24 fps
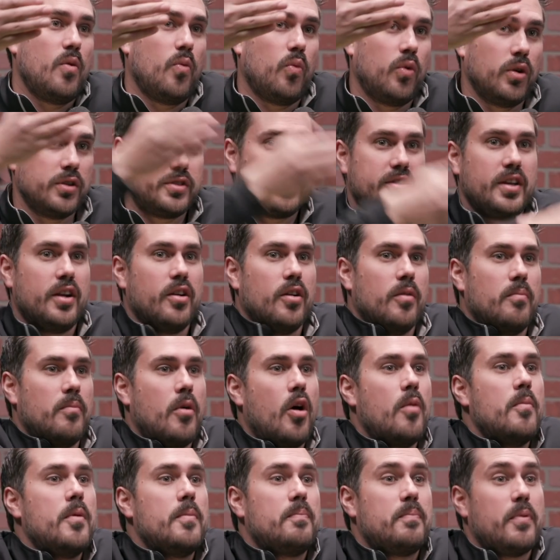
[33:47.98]
Was there a
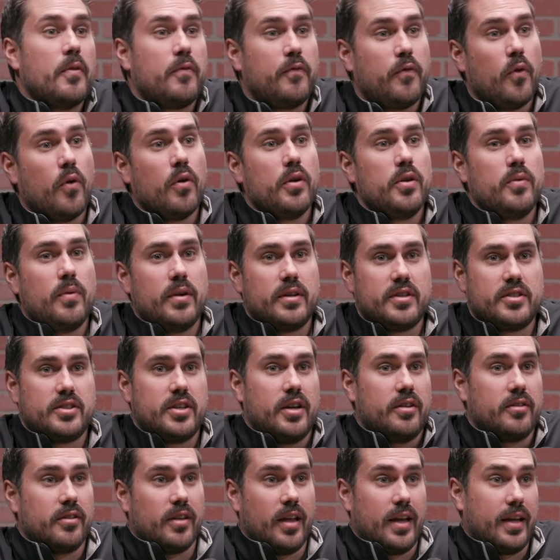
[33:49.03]
moment before you went to
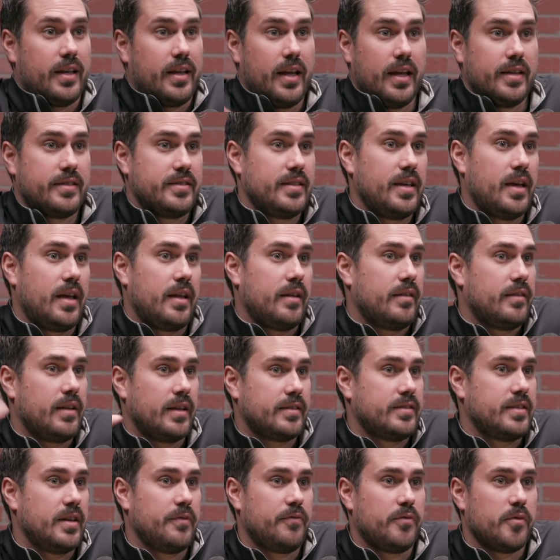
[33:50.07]
jail, you're like, it's it,
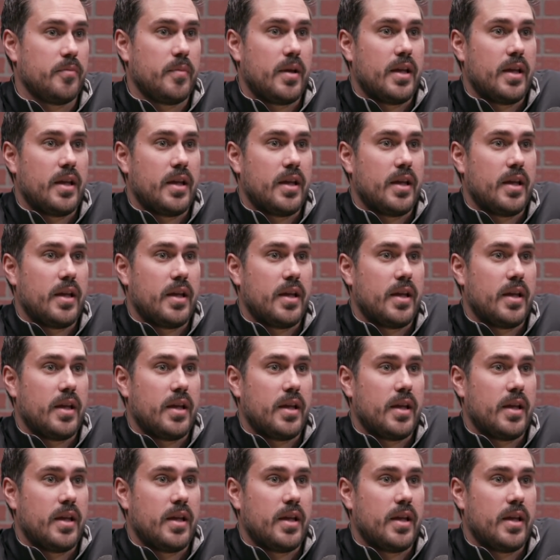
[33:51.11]
that's it for